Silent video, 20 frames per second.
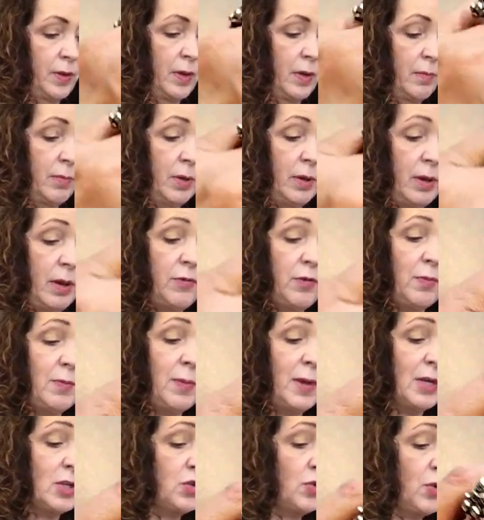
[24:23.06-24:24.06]
But if it
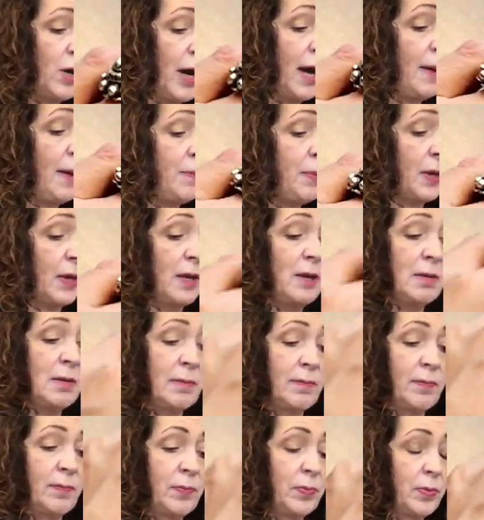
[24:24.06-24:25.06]
makes you happy,
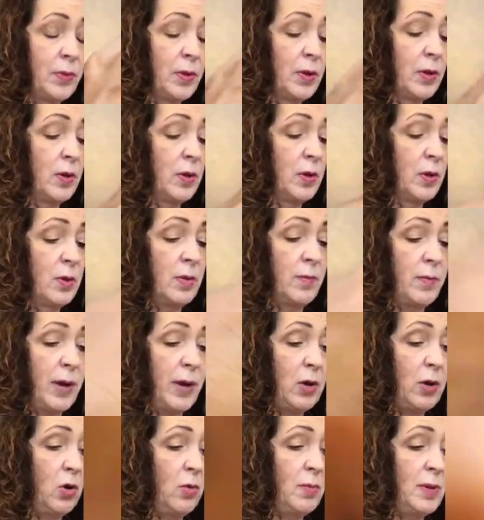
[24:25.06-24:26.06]
by
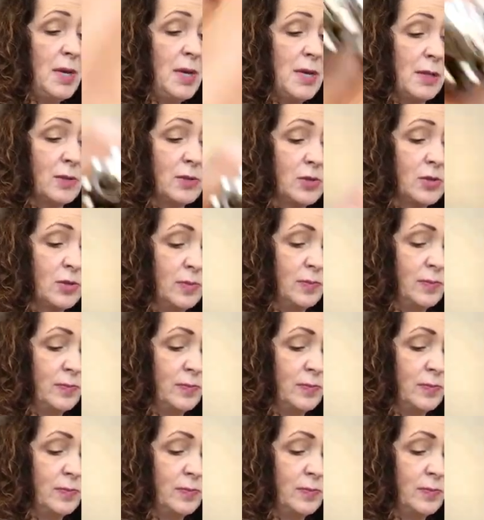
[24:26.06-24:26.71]
all means,